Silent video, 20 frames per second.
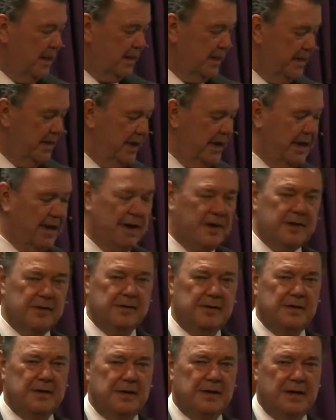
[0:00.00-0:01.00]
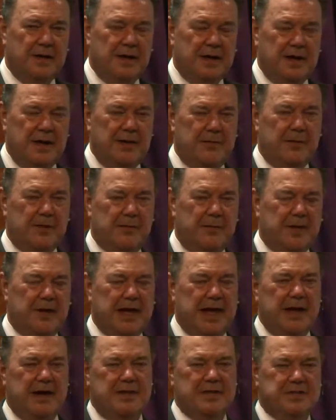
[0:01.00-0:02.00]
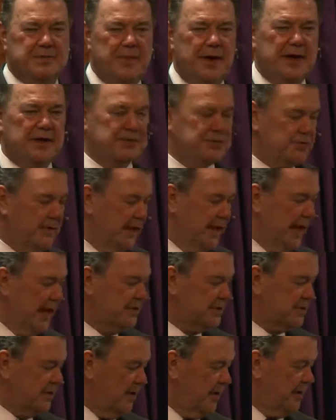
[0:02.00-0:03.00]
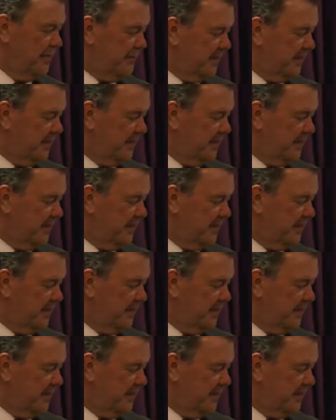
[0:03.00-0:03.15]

There, he will begin his ministry at age 30,